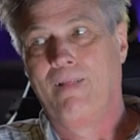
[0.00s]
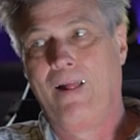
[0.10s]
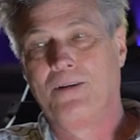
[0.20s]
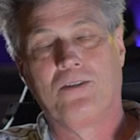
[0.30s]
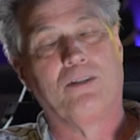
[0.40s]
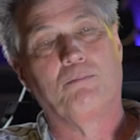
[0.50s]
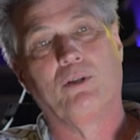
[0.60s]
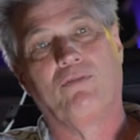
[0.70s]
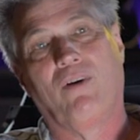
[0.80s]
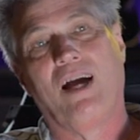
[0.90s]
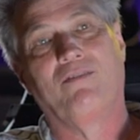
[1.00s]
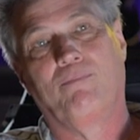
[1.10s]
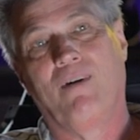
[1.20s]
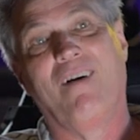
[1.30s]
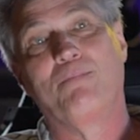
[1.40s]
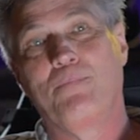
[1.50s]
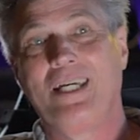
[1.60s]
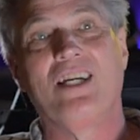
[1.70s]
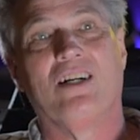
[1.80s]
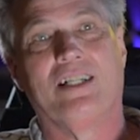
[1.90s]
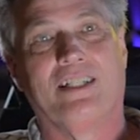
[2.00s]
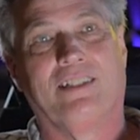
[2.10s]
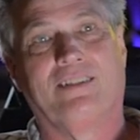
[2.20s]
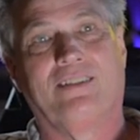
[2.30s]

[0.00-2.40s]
and you could put five of me on it